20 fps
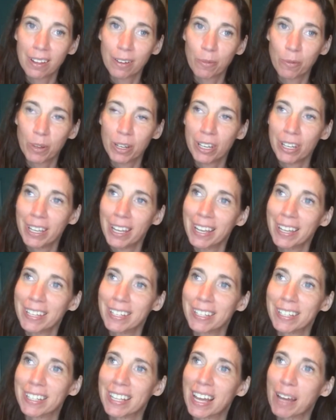When you get
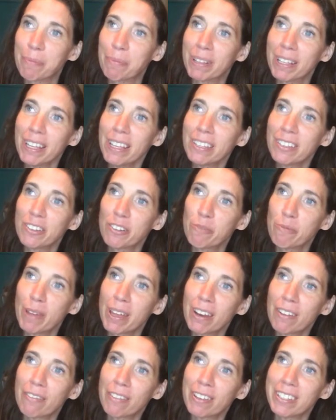into that place, you're
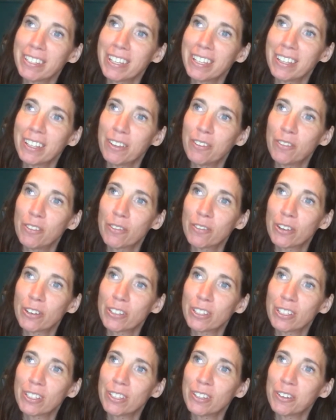manifesting the
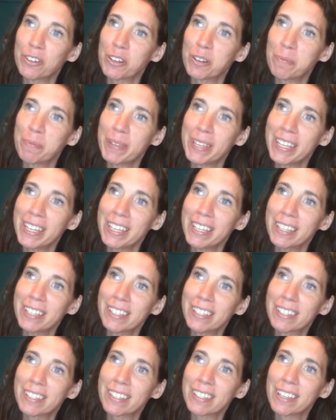universes, you're in
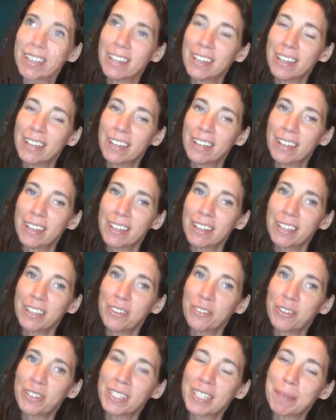peace. You
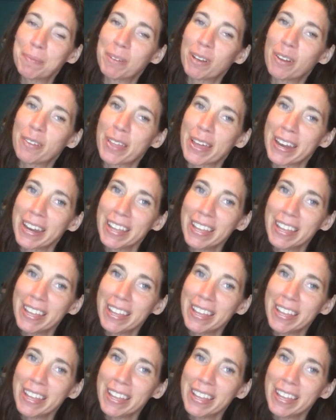accept all that